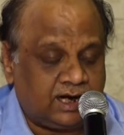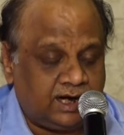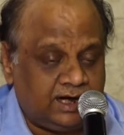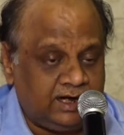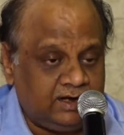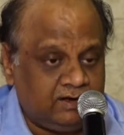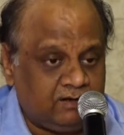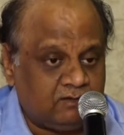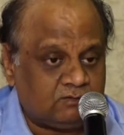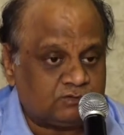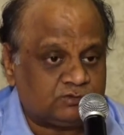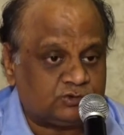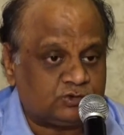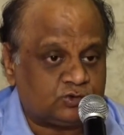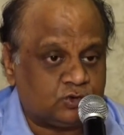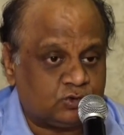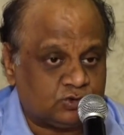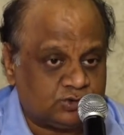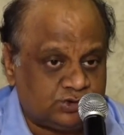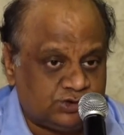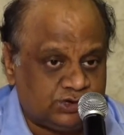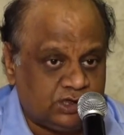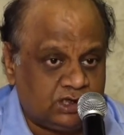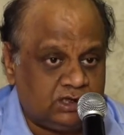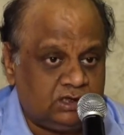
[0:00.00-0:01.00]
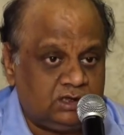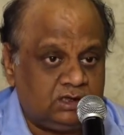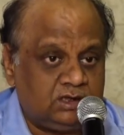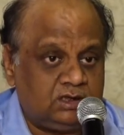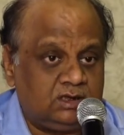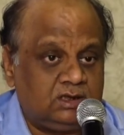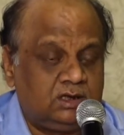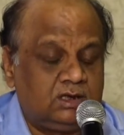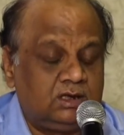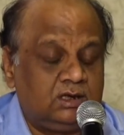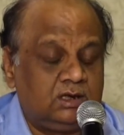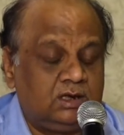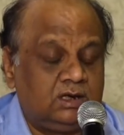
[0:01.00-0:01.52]
kind of social,
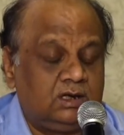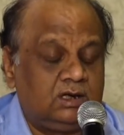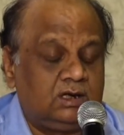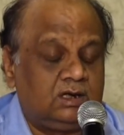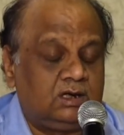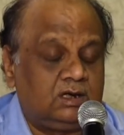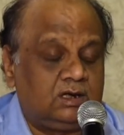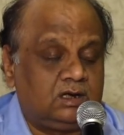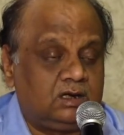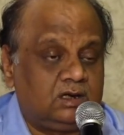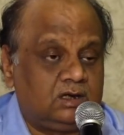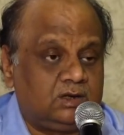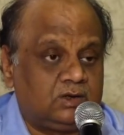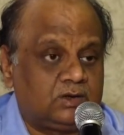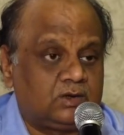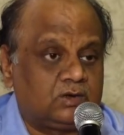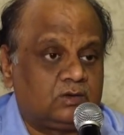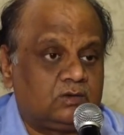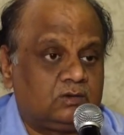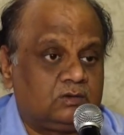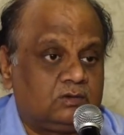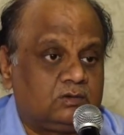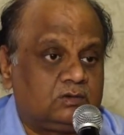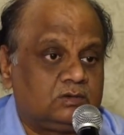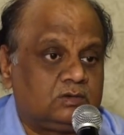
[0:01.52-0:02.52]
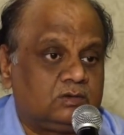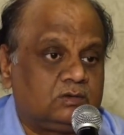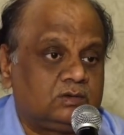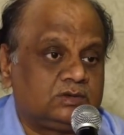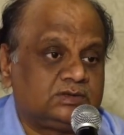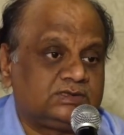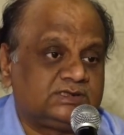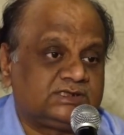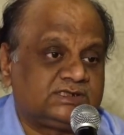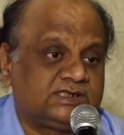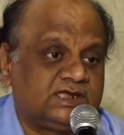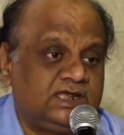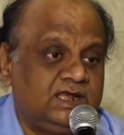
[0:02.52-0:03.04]
you know,
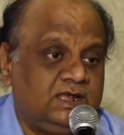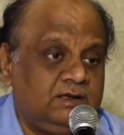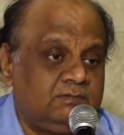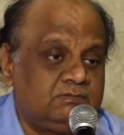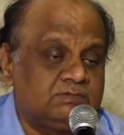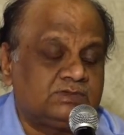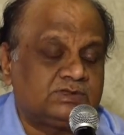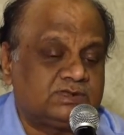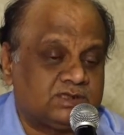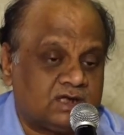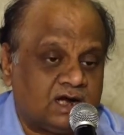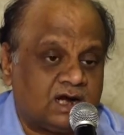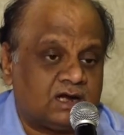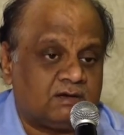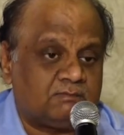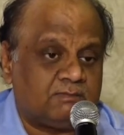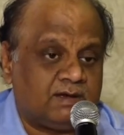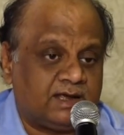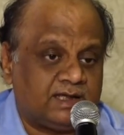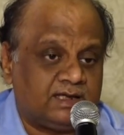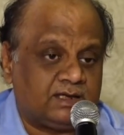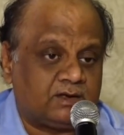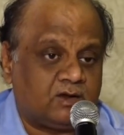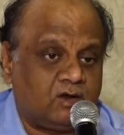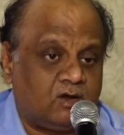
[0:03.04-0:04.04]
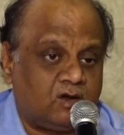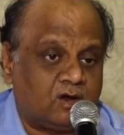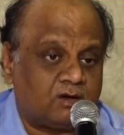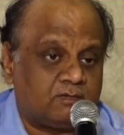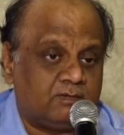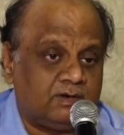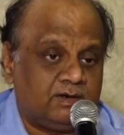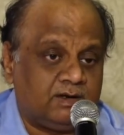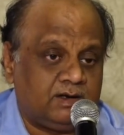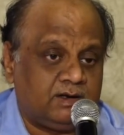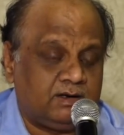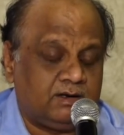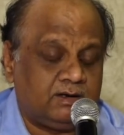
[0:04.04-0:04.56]
schemes run by the
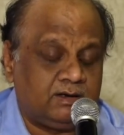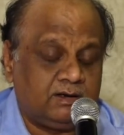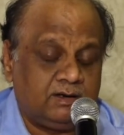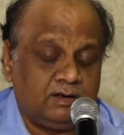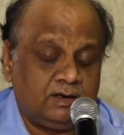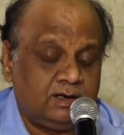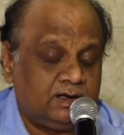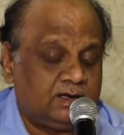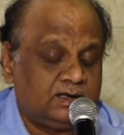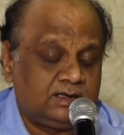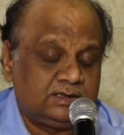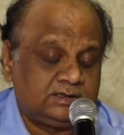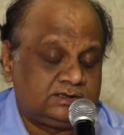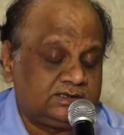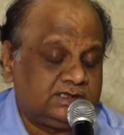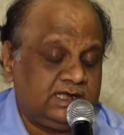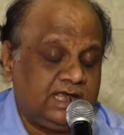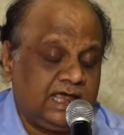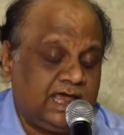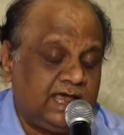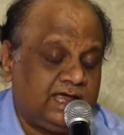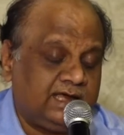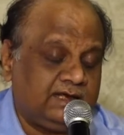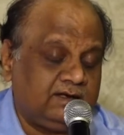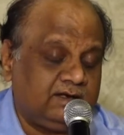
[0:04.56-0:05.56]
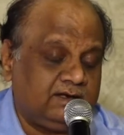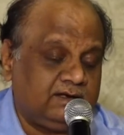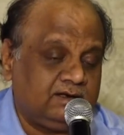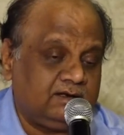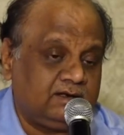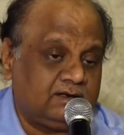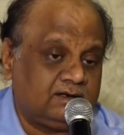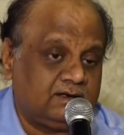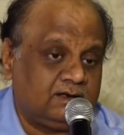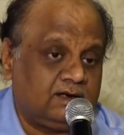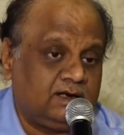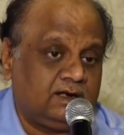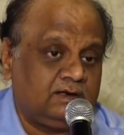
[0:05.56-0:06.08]
government See, I
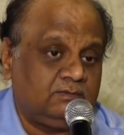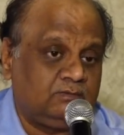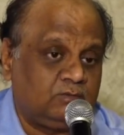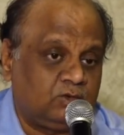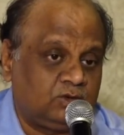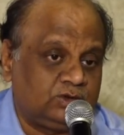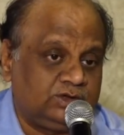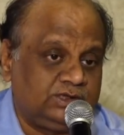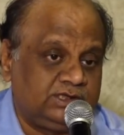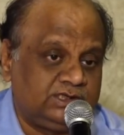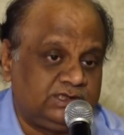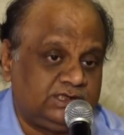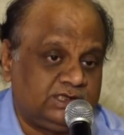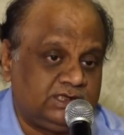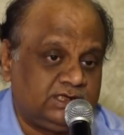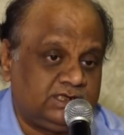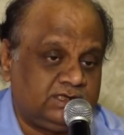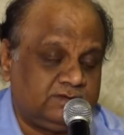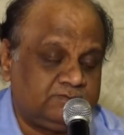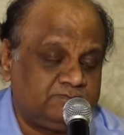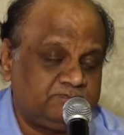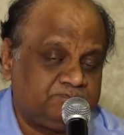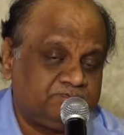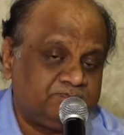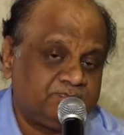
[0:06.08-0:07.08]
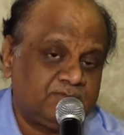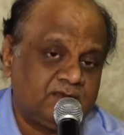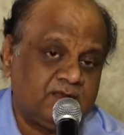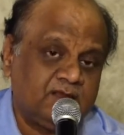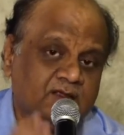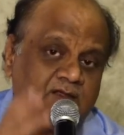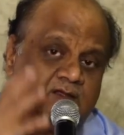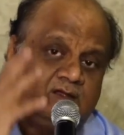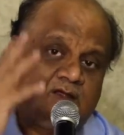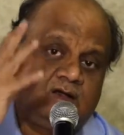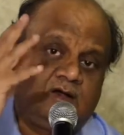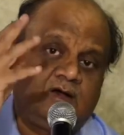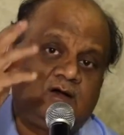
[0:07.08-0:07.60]
heard Modi ji
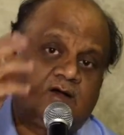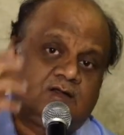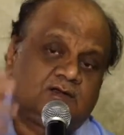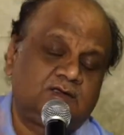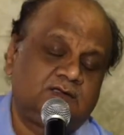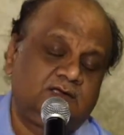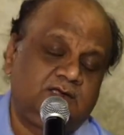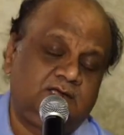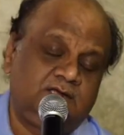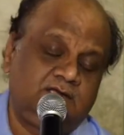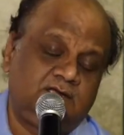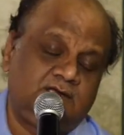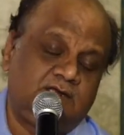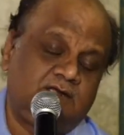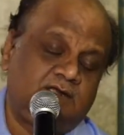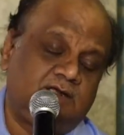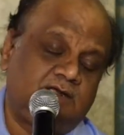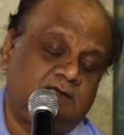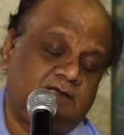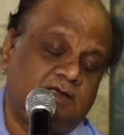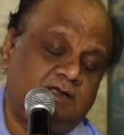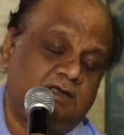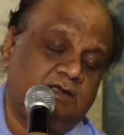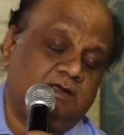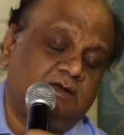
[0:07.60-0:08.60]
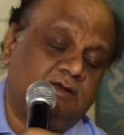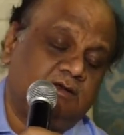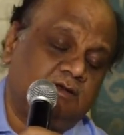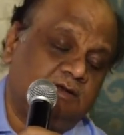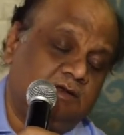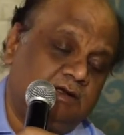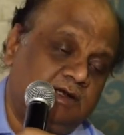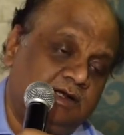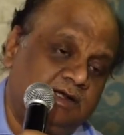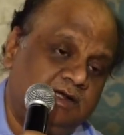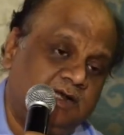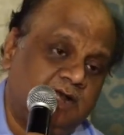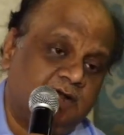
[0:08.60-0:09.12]
on the
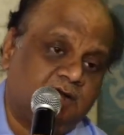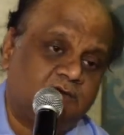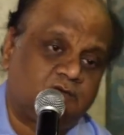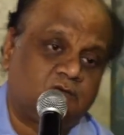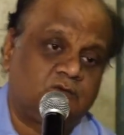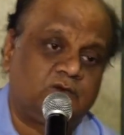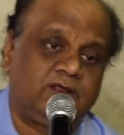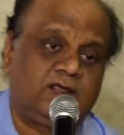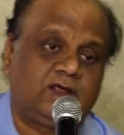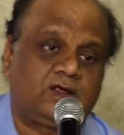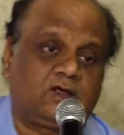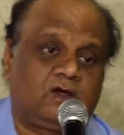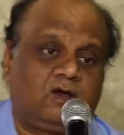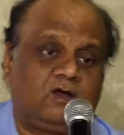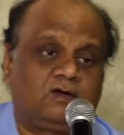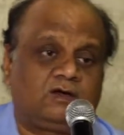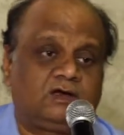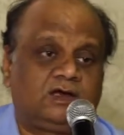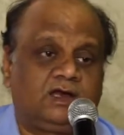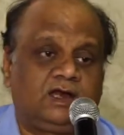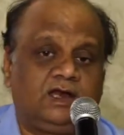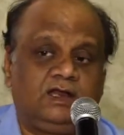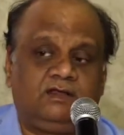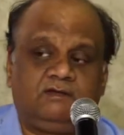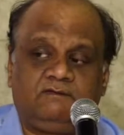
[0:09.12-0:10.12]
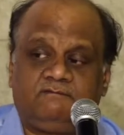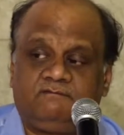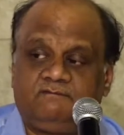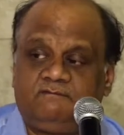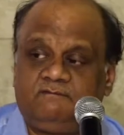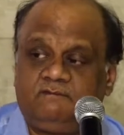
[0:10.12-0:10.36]
India Today conclave.